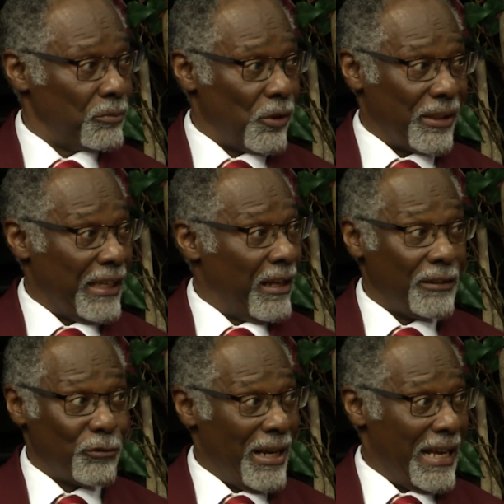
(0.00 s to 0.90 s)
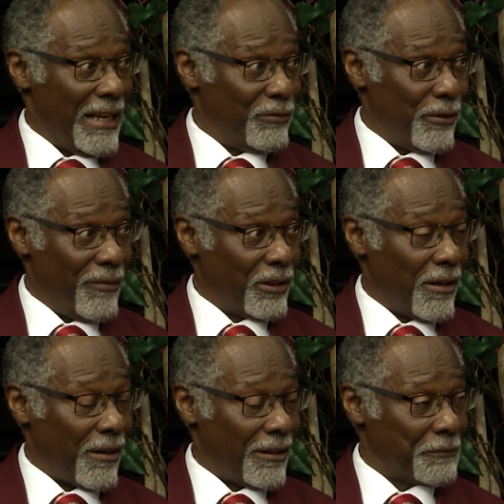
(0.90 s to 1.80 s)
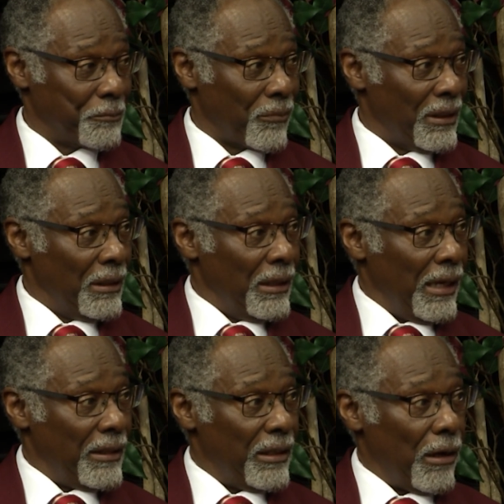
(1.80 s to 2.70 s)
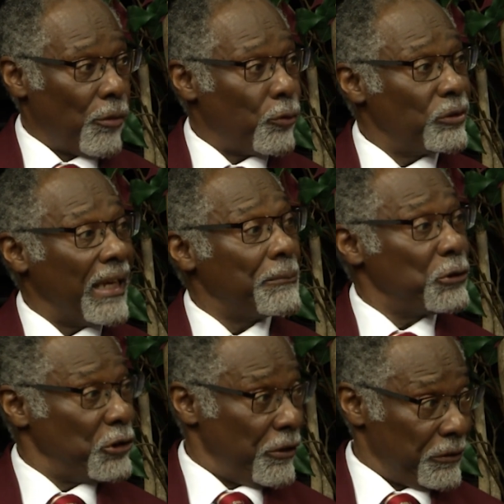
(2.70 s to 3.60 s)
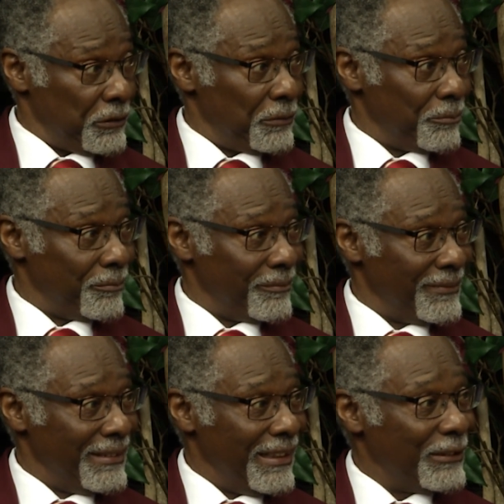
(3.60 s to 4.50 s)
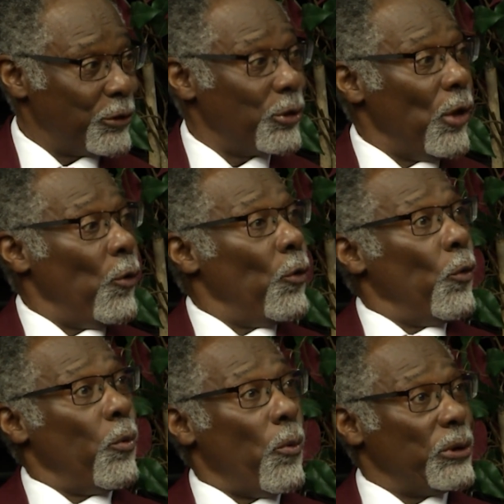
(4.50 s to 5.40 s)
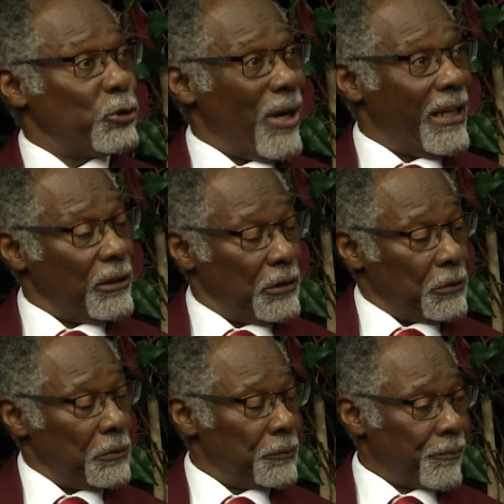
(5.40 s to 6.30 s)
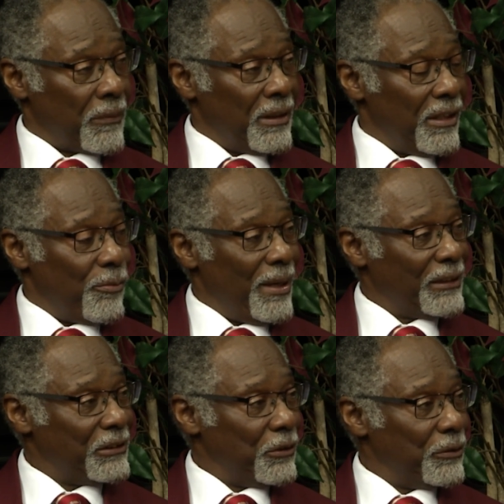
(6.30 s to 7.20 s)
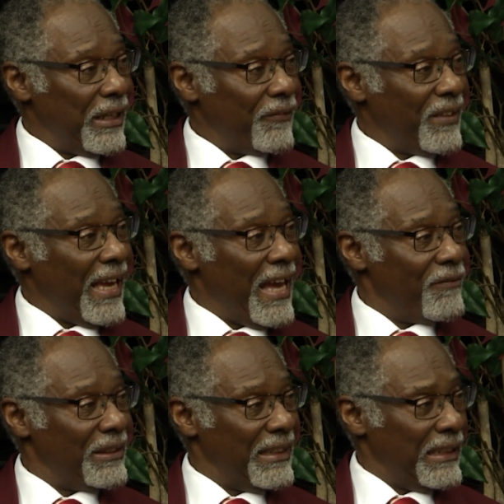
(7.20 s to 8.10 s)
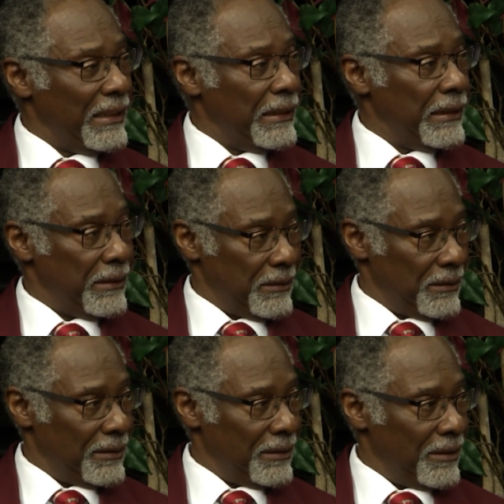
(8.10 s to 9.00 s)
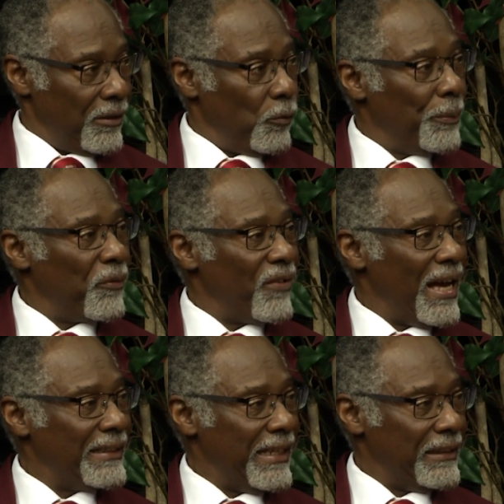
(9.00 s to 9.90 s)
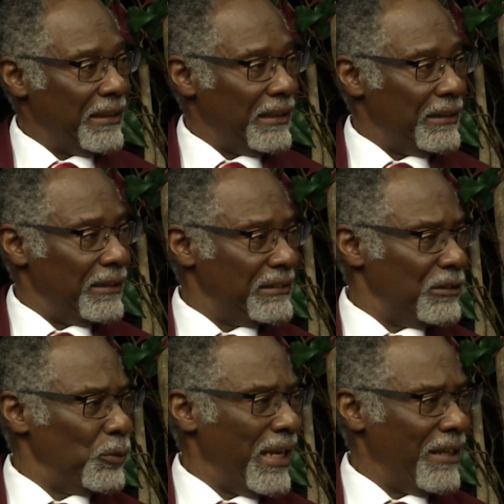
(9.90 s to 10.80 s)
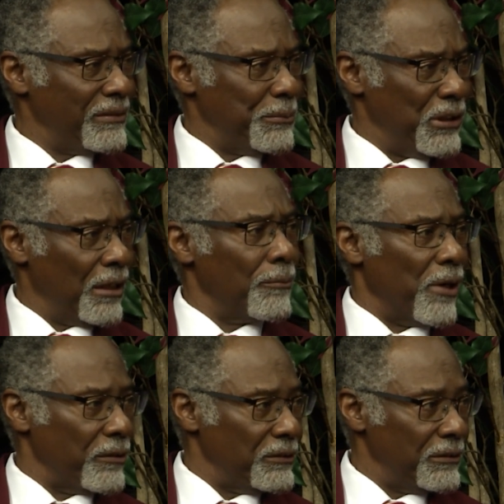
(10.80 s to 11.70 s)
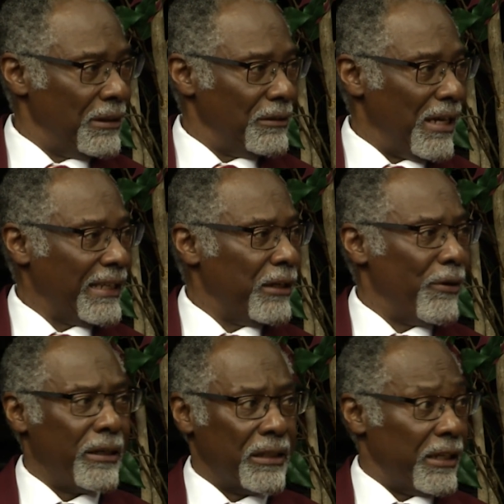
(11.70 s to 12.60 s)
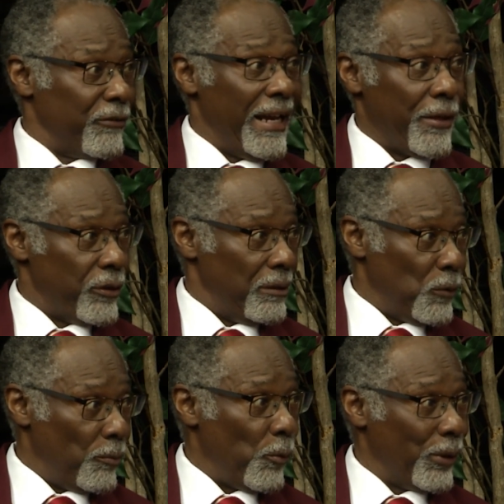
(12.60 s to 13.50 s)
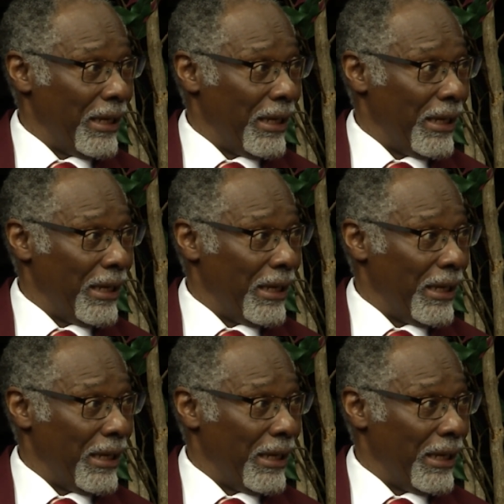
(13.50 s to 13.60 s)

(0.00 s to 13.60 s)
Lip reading: If he cannot drive, you don't have a car. And then also take him to church. And so what we try to do is make sure that if they have a need, we provide that need. And since we have some younger brothers, I can't go out and cut grass anymore, but